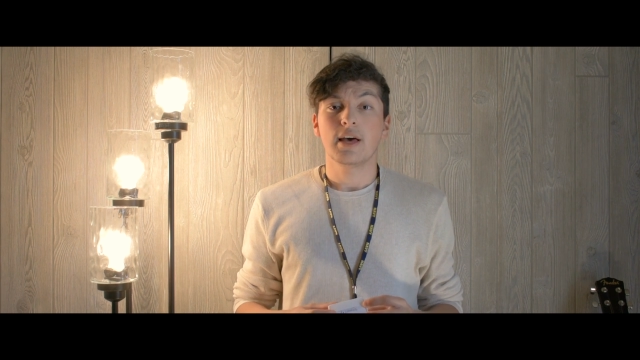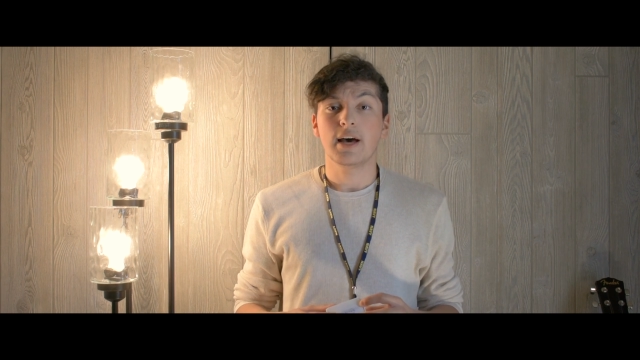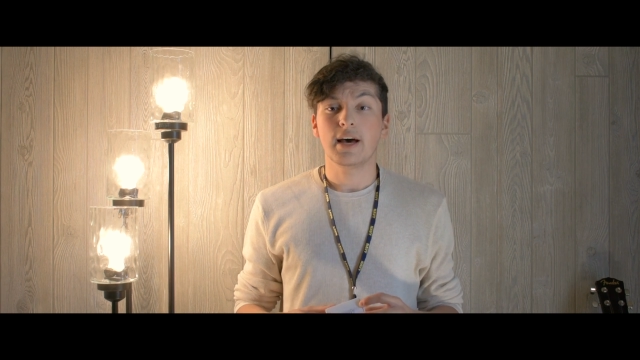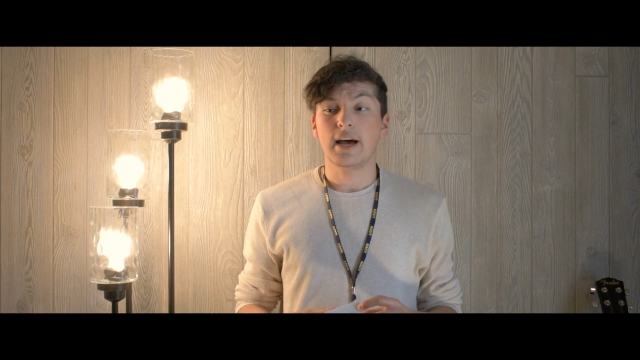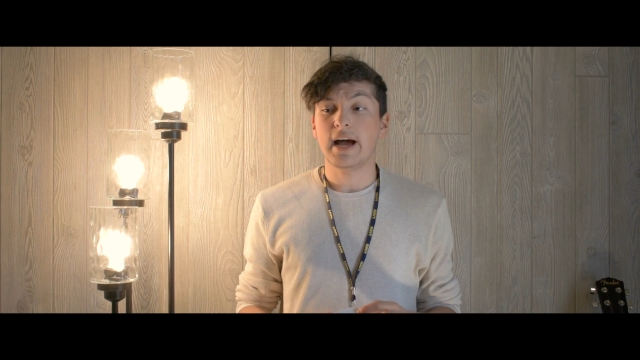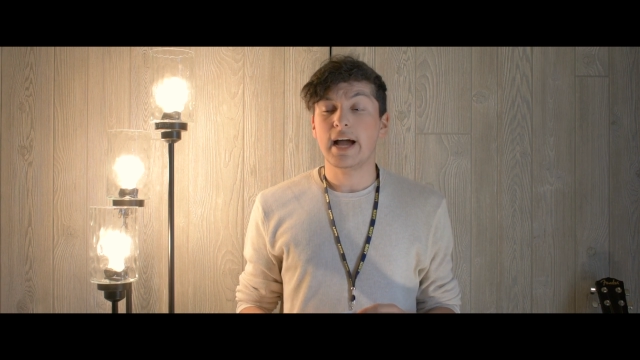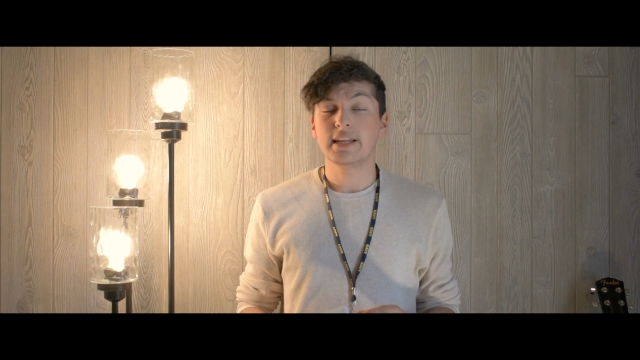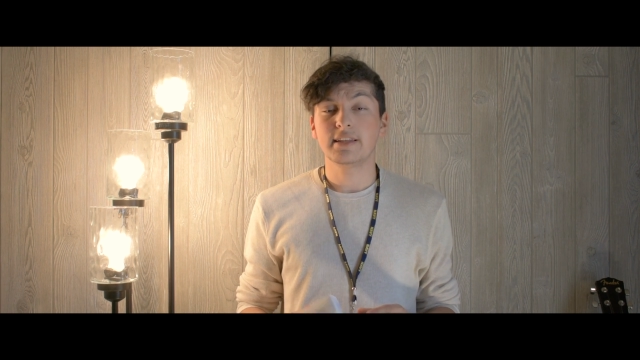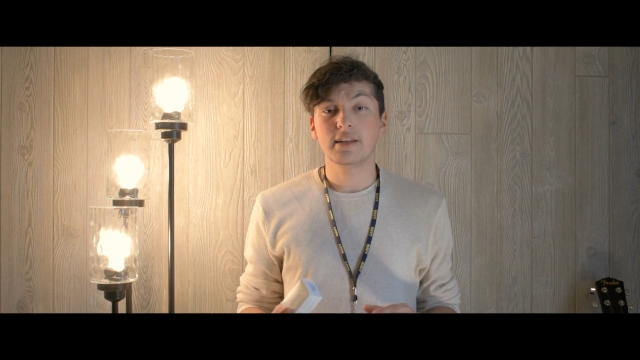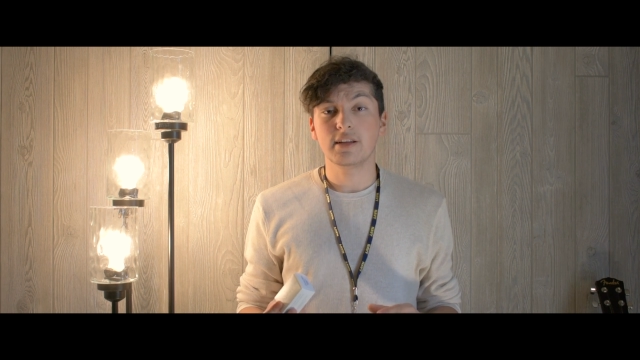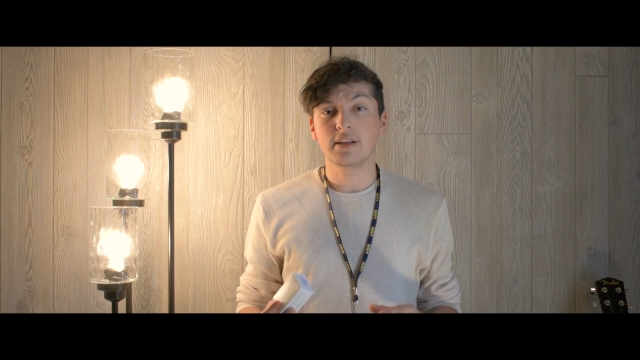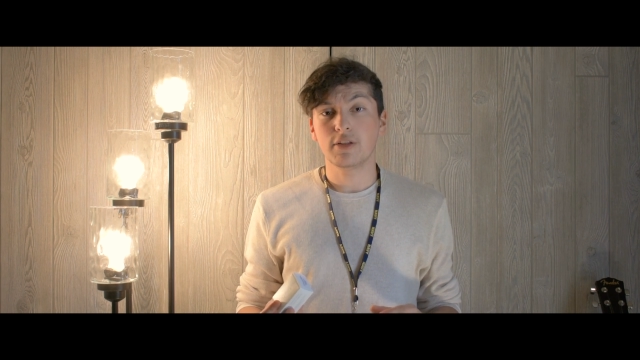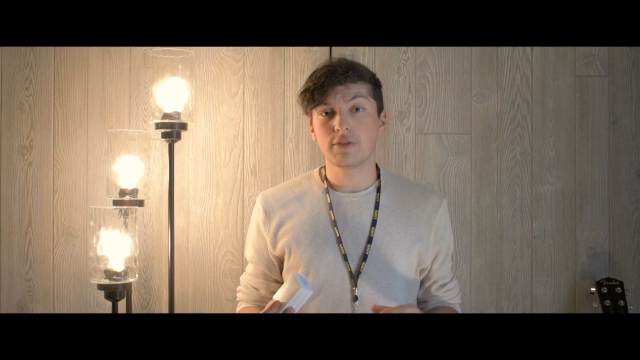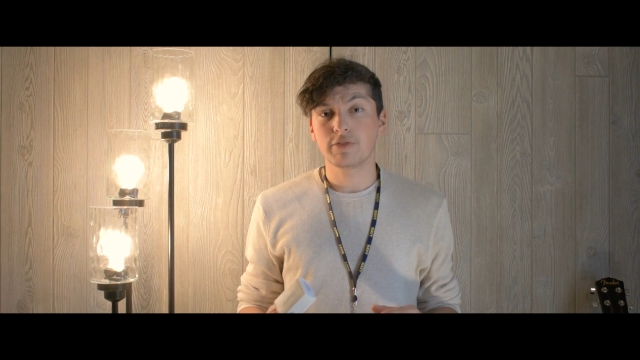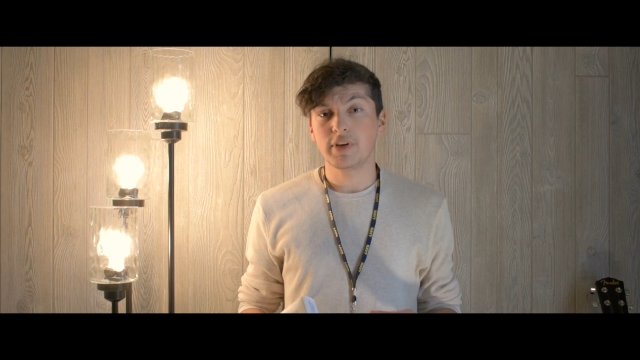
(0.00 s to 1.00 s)
I did
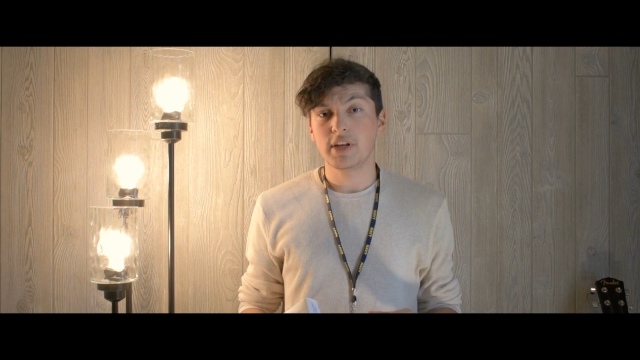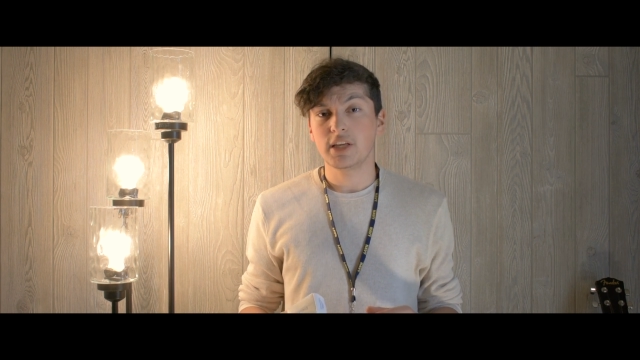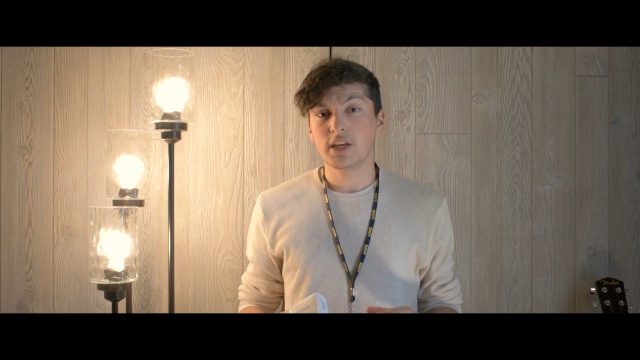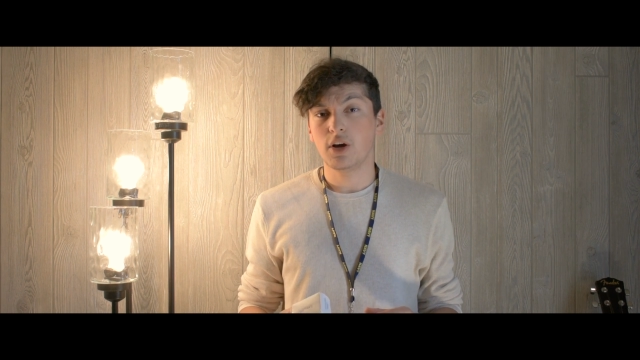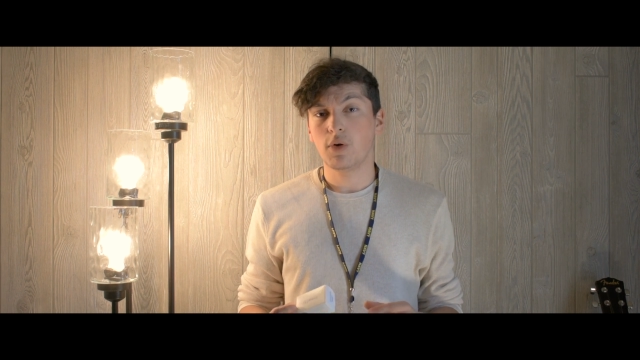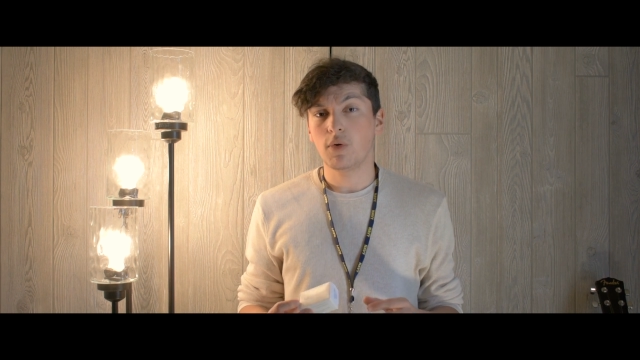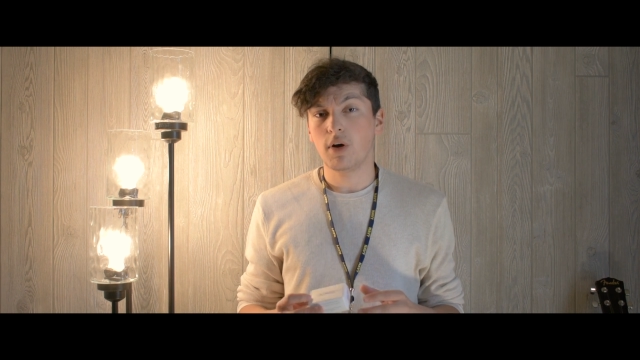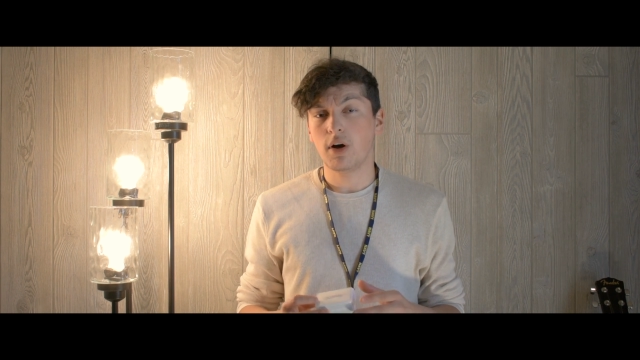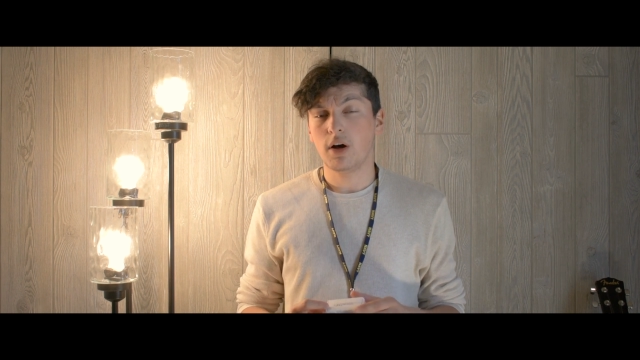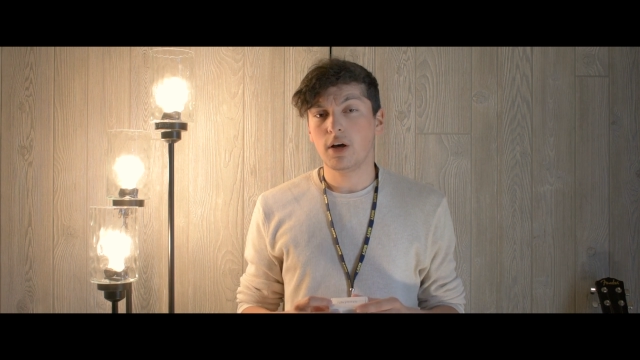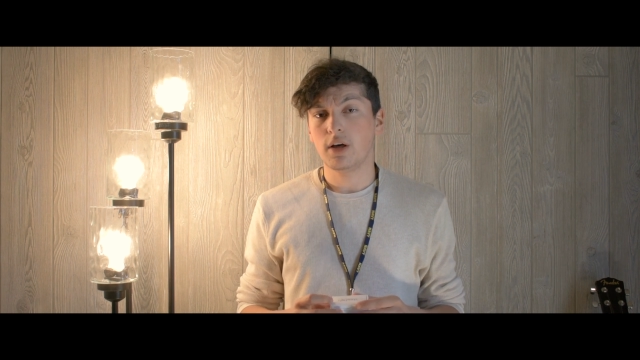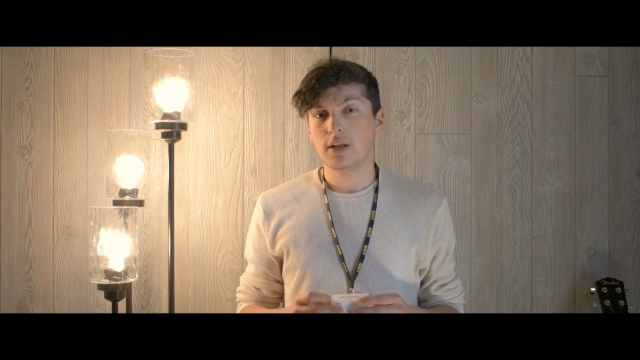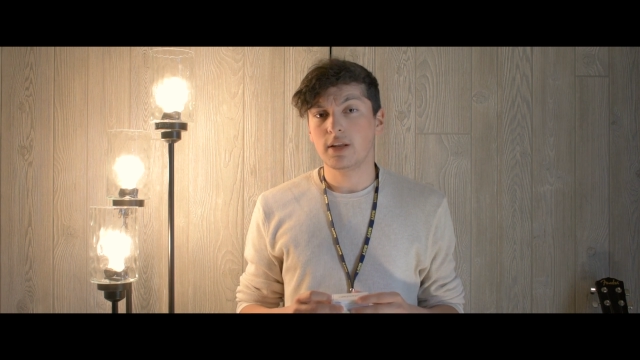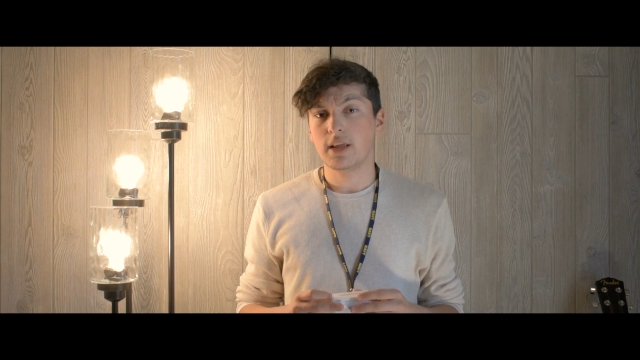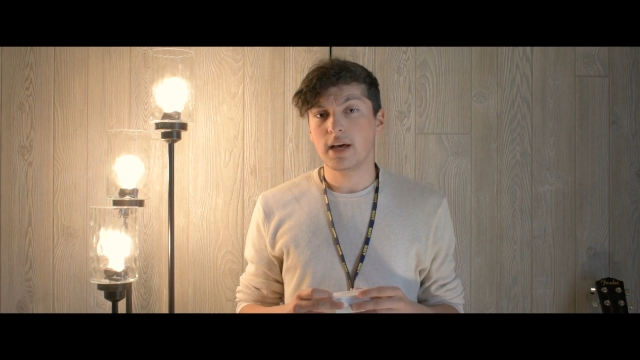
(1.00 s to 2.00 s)
another video
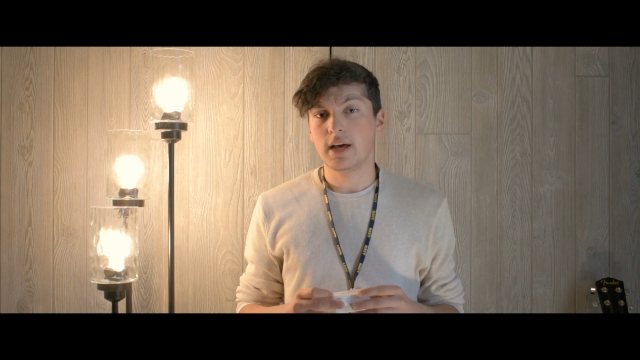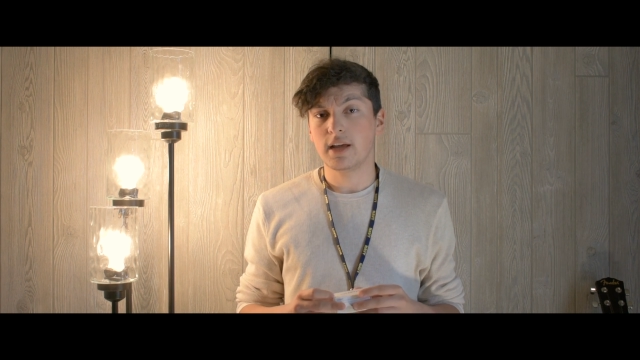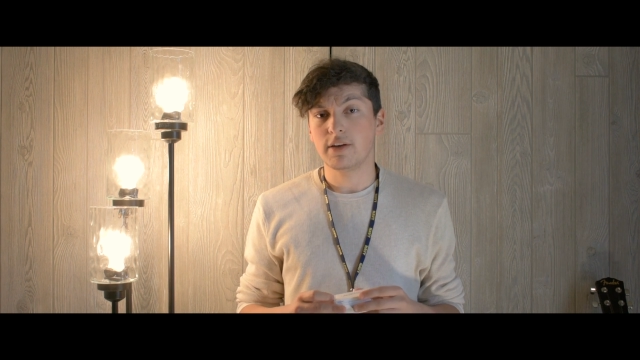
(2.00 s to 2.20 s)
on,